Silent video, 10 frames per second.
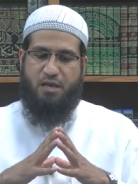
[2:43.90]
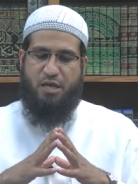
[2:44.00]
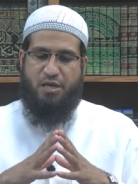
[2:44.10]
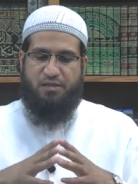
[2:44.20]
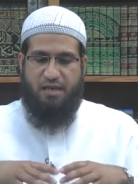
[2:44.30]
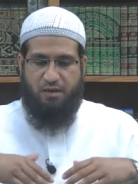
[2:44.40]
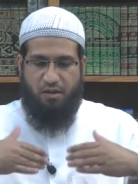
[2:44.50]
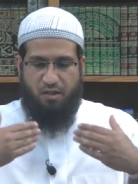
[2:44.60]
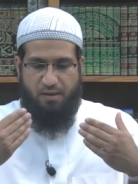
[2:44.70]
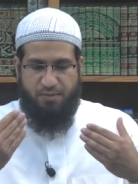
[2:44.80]
Then
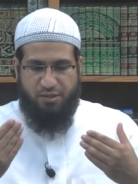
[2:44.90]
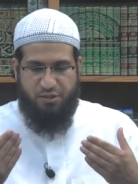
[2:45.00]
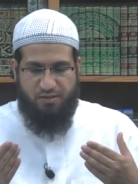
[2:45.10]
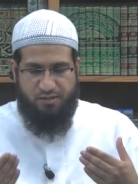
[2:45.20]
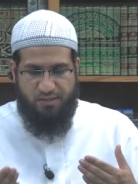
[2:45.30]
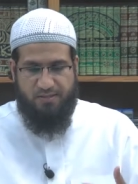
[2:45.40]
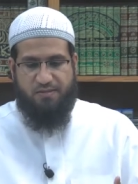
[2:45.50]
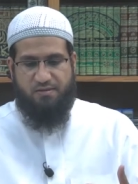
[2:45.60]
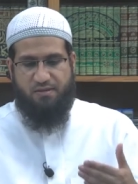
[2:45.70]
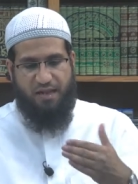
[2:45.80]
Allah mentioned
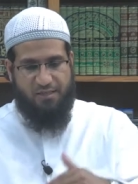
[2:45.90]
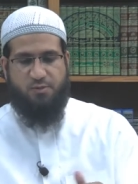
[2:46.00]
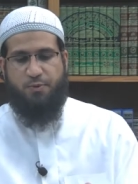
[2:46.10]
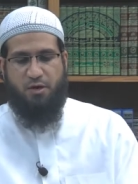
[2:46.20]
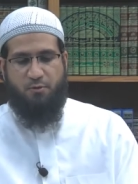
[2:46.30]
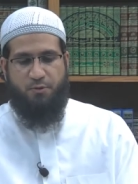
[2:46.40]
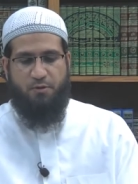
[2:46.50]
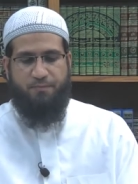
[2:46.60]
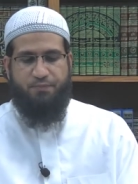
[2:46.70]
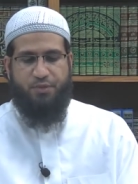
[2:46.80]
this next parable
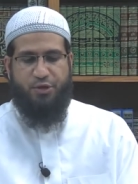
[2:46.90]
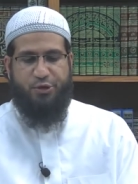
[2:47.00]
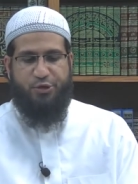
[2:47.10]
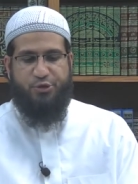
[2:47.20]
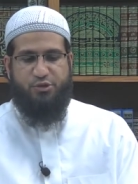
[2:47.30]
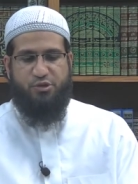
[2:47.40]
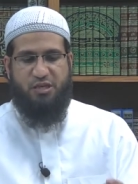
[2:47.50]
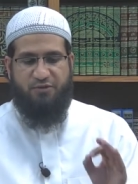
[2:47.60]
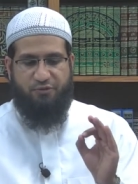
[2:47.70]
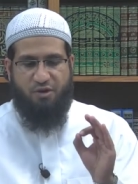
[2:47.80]
to
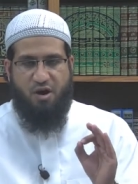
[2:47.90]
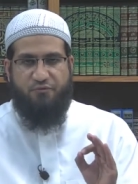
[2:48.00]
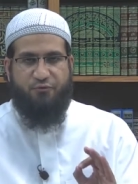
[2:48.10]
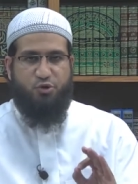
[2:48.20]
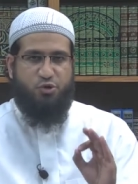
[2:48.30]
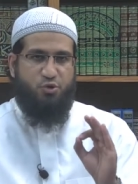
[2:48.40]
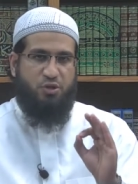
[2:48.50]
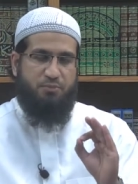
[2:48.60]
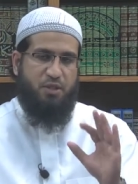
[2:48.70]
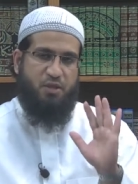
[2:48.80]
give comfort to the
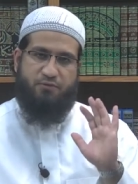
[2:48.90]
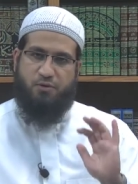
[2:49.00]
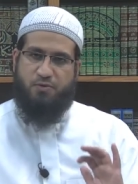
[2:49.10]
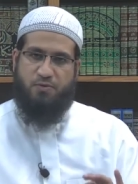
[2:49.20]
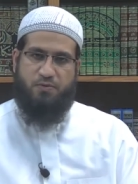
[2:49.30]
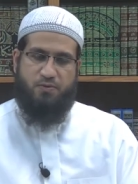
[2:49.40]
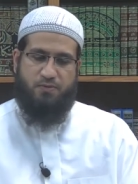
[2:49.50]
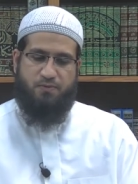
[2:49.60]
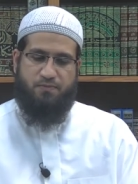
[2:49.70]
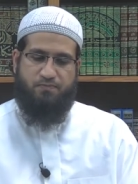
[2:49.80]
believers
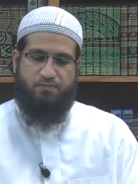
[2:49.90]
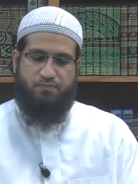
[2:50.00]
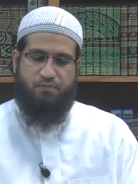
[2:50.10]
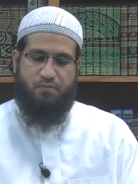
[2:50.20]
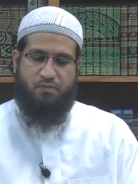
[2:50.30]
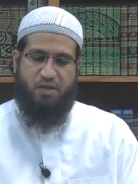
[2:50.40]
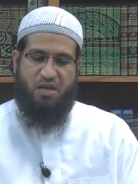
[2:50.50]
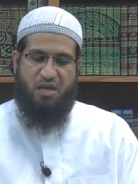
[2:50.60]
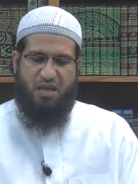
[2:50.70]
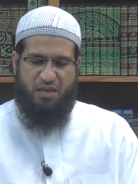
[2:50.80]

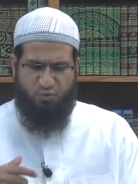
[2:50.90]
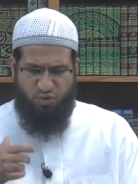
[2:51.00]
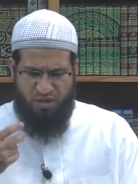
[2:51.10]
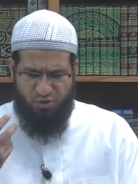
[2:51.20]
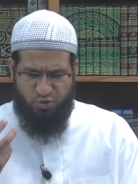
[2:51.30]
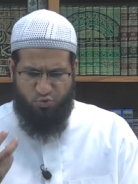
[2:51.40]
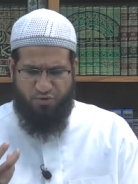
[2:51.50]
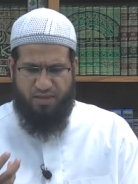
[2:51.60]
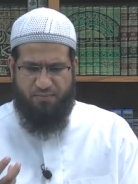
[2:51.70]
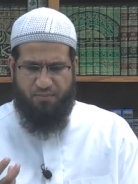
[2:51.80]
and reassure
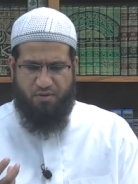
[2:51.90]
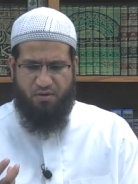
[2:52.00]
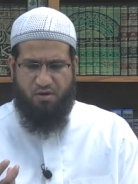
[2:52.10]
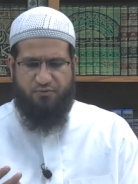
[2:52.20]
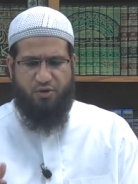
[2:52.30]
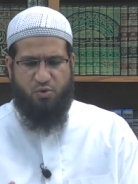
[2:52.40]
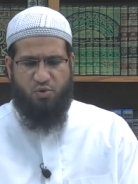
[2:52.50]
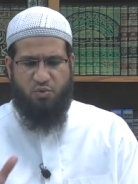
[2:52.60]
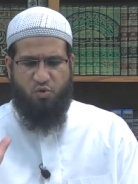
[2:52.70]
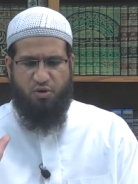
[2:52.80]
them of their
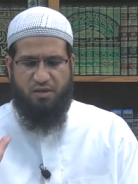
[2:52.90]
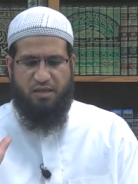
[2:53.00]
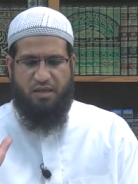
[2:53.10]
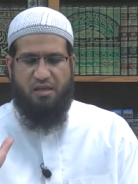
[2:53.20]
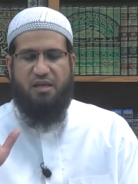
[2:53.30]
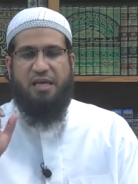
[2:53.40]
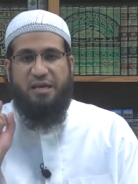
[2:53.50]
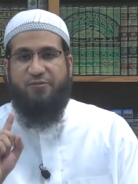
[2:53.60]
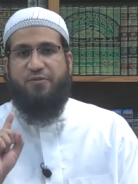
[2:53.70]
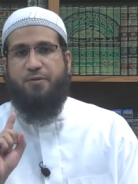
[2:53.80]
reward,
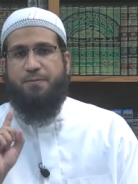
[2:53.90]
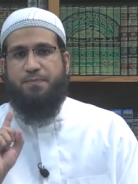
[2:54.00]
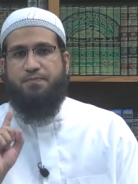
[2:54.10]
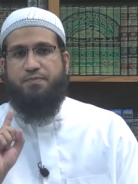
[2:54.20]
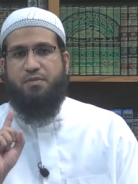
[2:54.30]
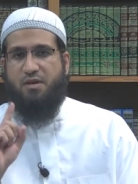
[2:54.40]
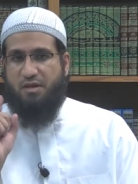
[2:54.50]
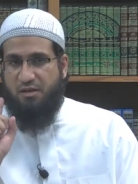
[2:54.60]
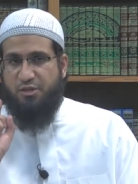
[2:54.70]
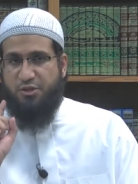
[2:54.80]
if the
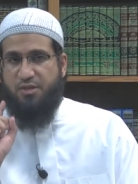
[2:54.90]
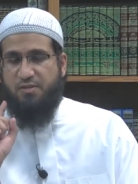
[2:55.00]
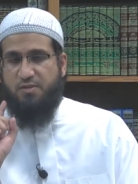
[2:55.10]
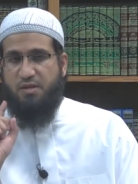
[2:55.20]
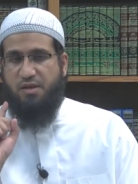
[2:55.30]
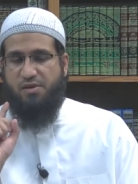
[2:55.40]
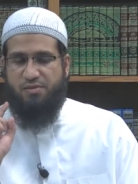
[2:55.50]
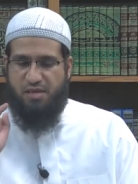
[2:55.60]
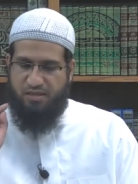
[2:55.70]
condition is that